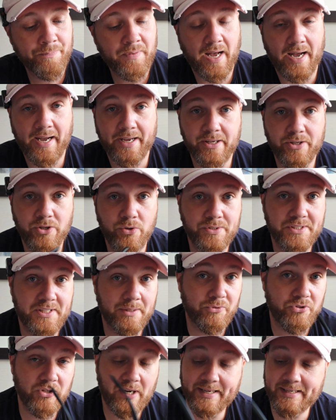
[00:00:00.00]
I use
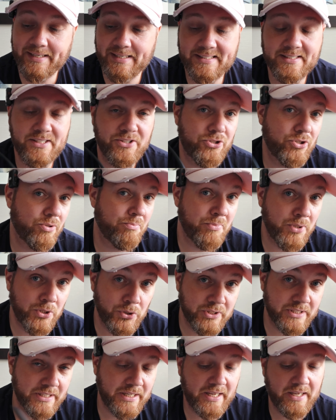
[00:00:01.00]
them to like listen to
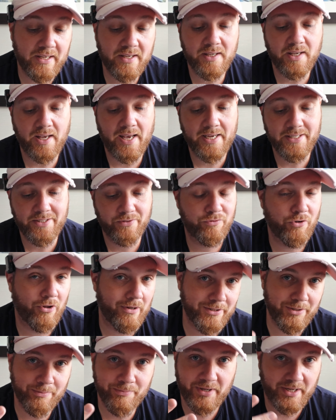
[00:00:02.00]
music at a
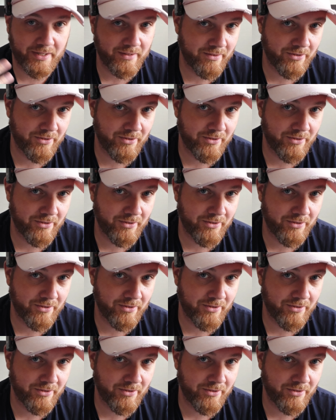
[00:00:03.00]
volume that